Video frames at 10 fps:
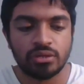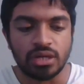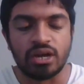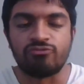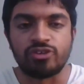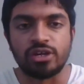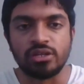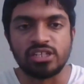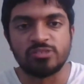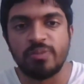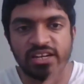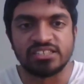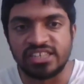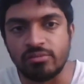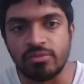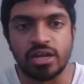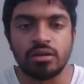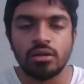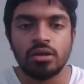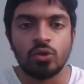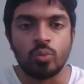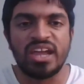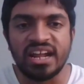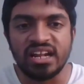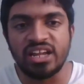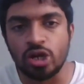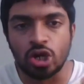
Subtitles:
after the spinners came in, we did